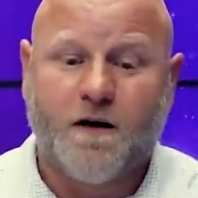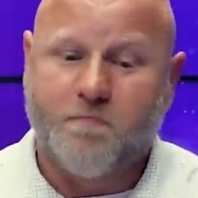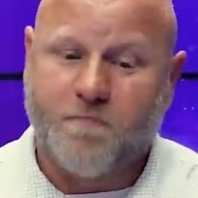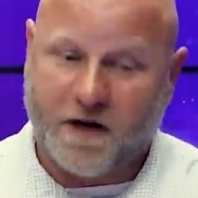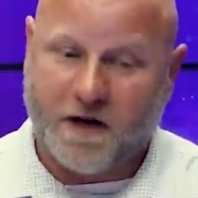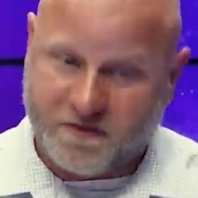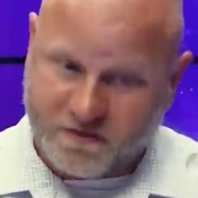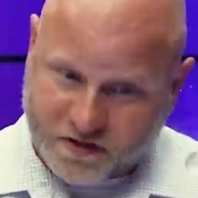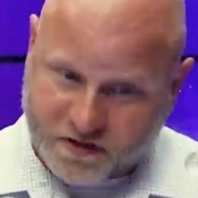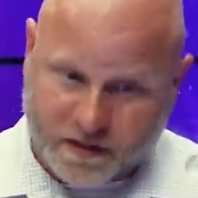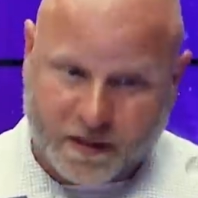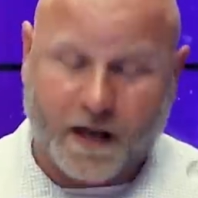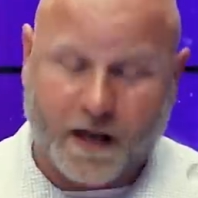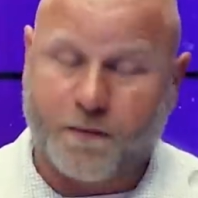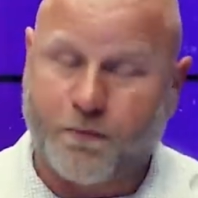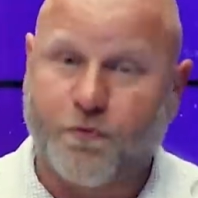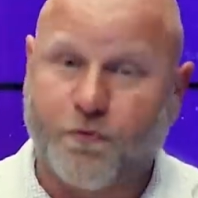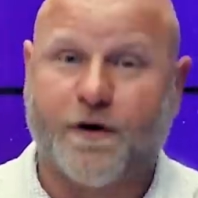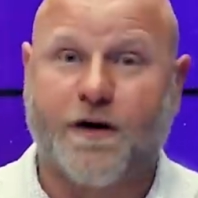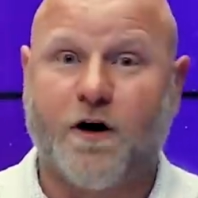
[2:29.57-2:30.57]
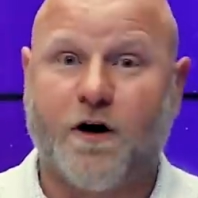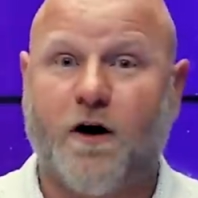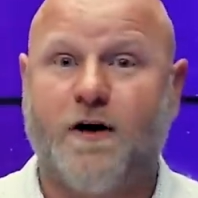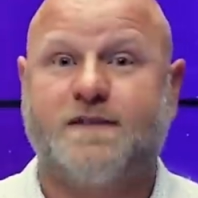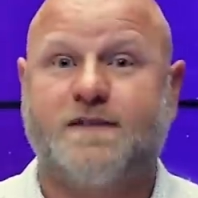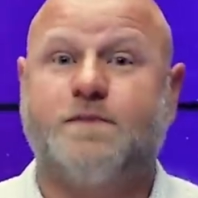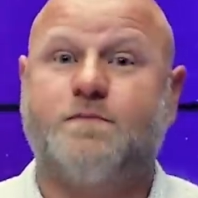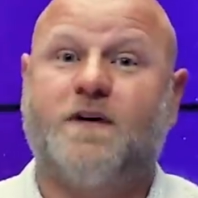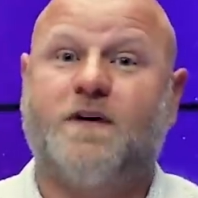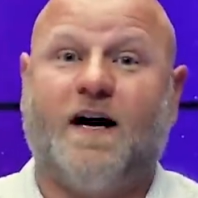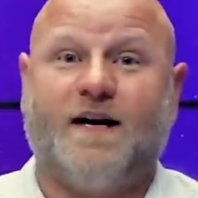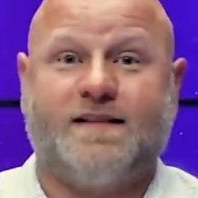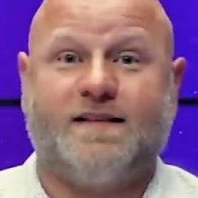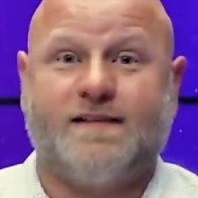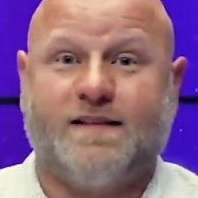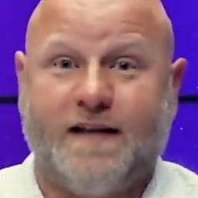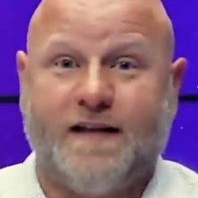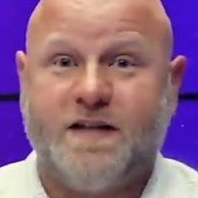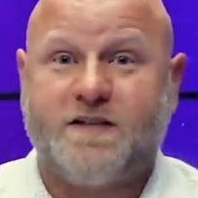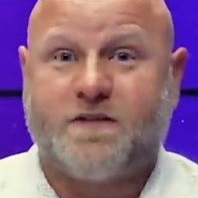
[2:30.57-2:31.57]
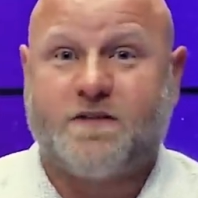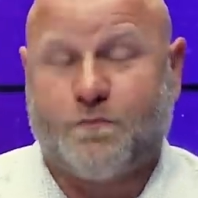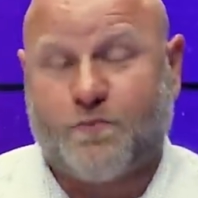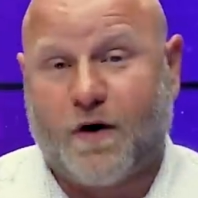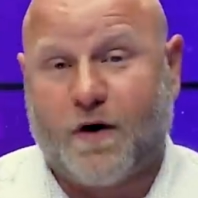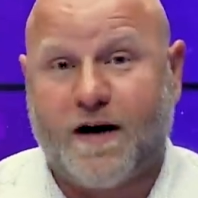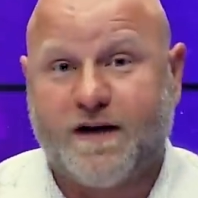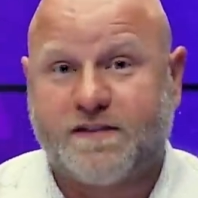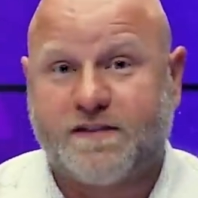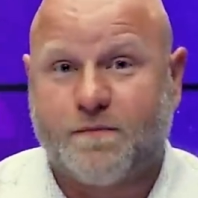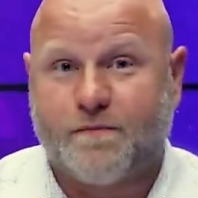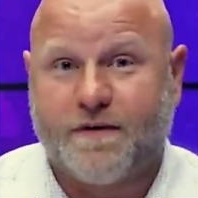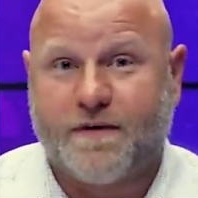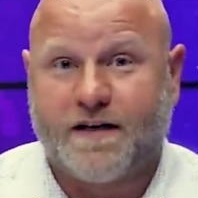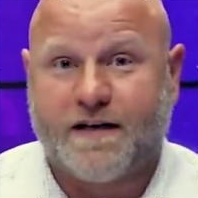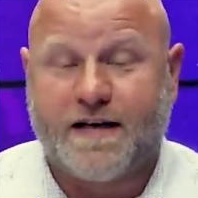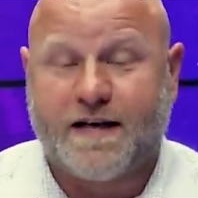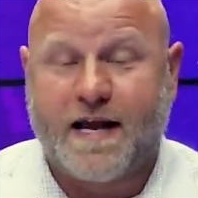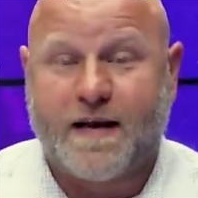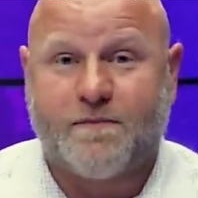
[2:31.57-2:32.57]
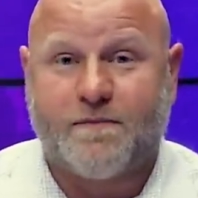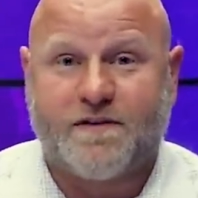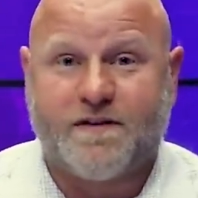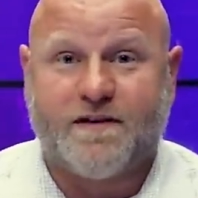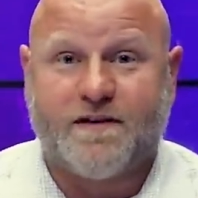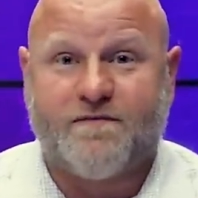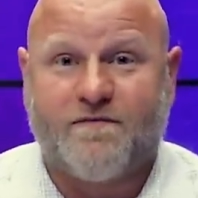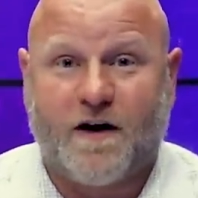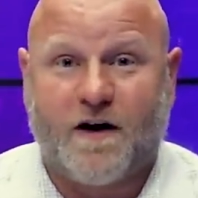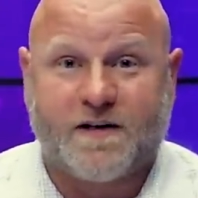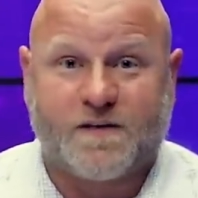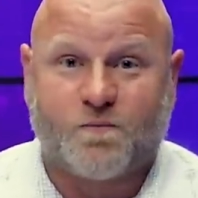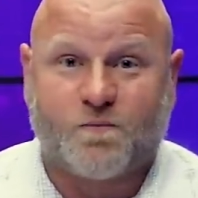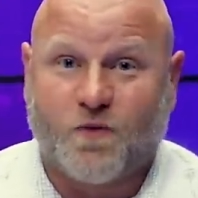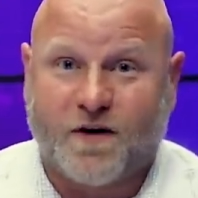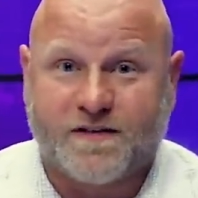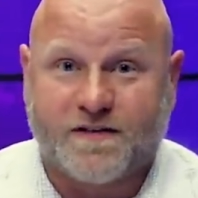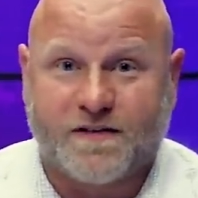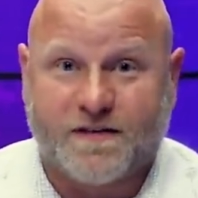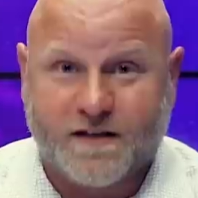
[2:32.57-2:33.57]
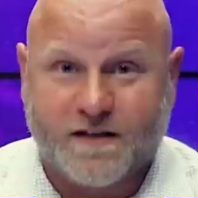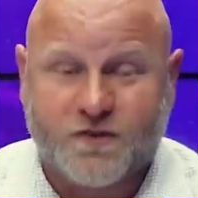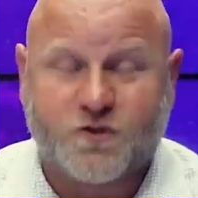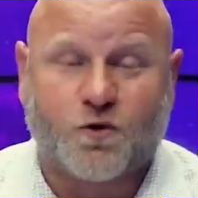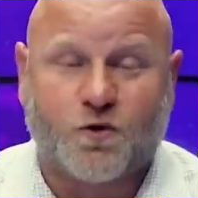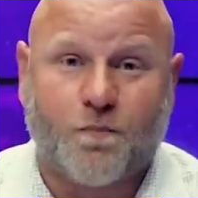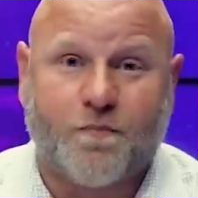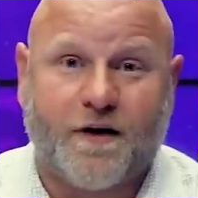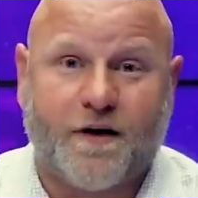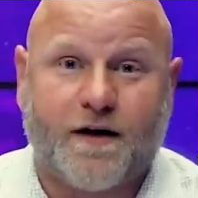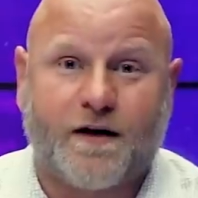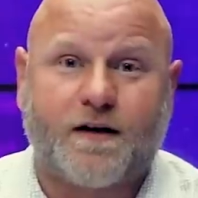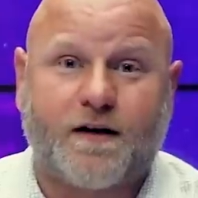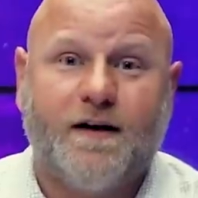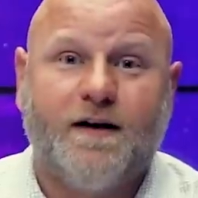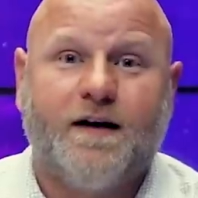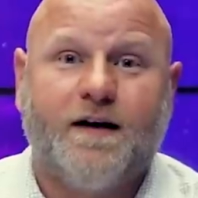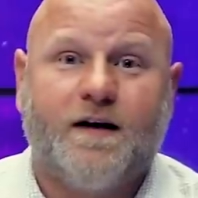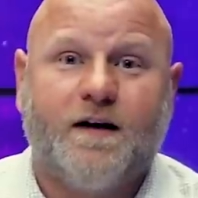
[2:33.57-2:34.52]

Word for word: but she got a pretty awesome consolation prize in being named the vice presidential pick,